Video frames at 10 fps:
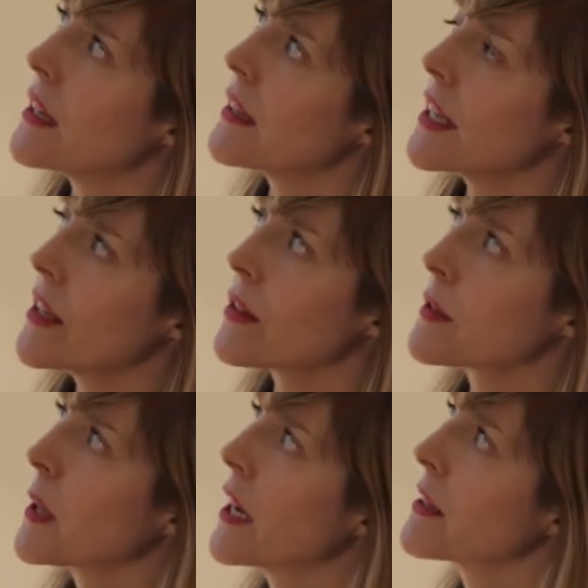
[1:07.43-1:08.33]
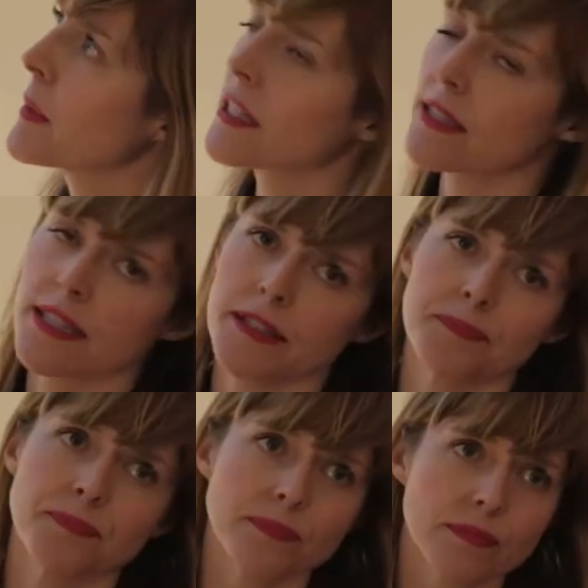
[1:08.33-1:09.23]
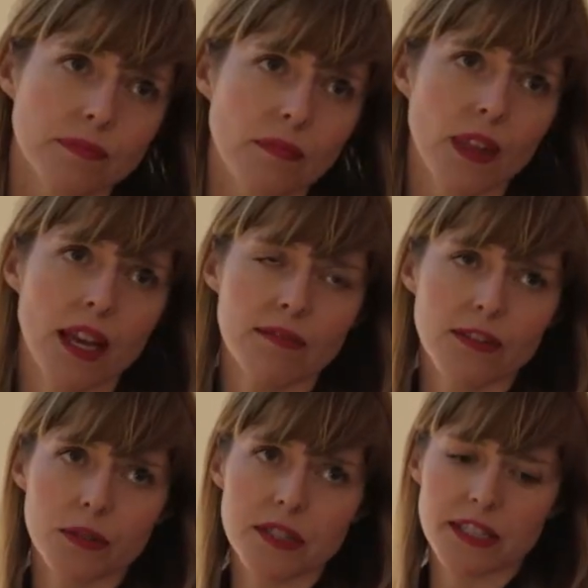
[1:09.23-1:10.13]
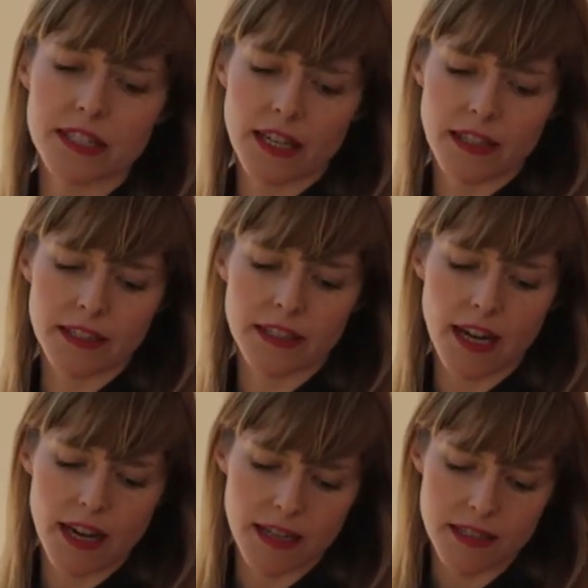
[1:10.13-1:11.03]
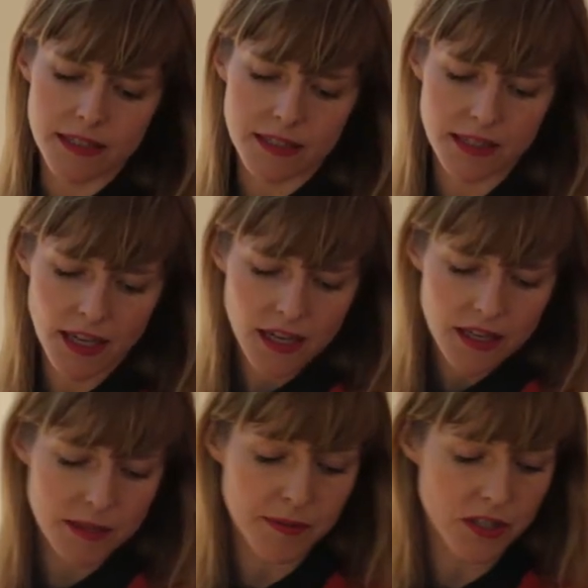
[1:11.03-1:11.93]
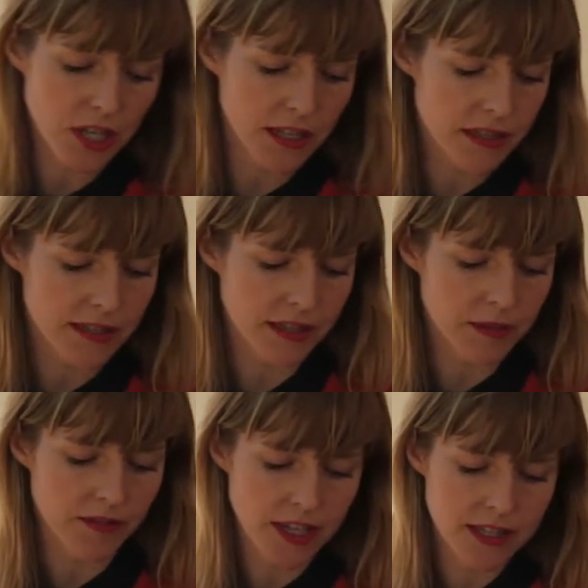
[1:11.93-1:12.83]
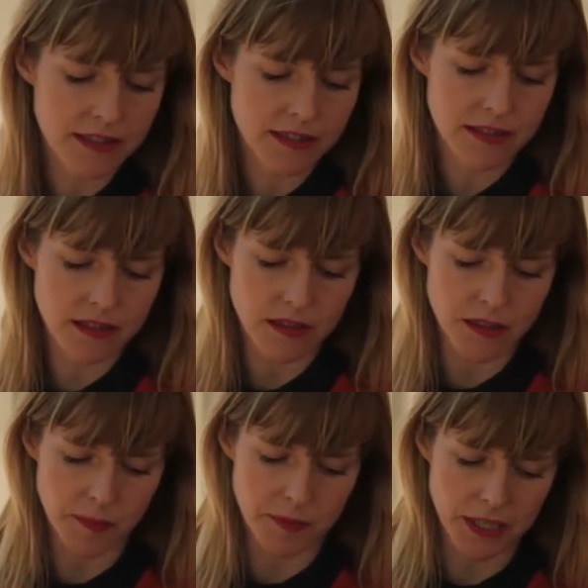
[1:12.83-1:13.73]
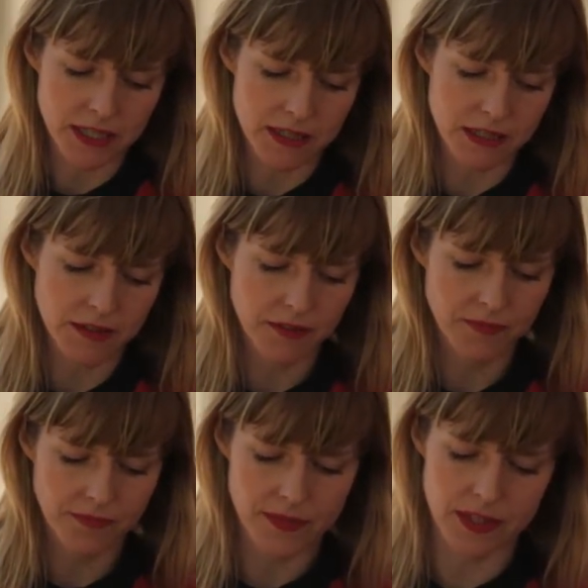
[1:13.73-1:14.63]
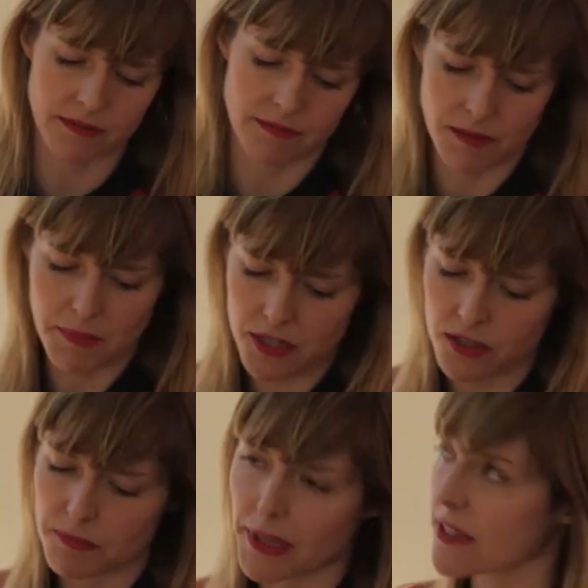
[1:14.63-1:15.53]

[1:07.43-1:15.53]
the ethos behind the magazine influenced the design and some of the challenges that we faced starting up the magazine. As mentioned